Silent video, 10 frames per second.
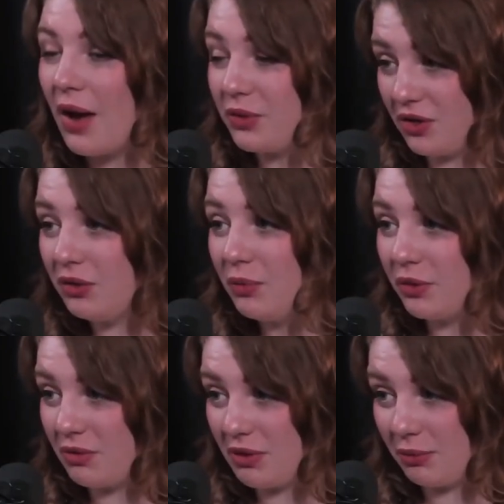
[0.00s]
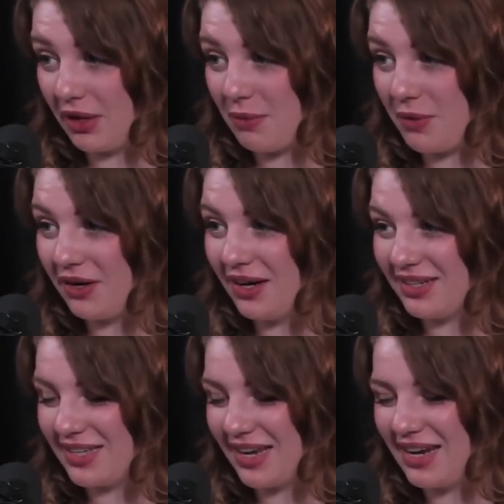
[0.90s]
I would totally put them in a Bloody Mary on
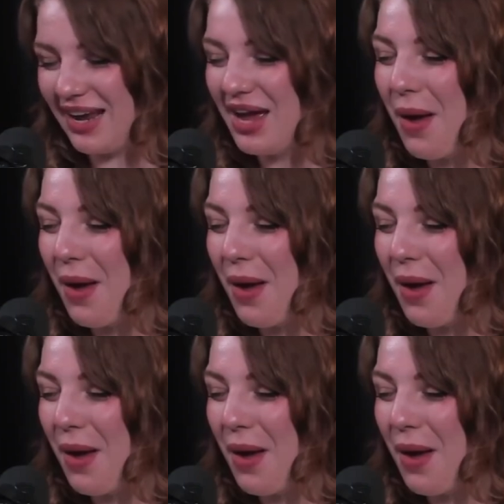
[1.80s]
a Sunday,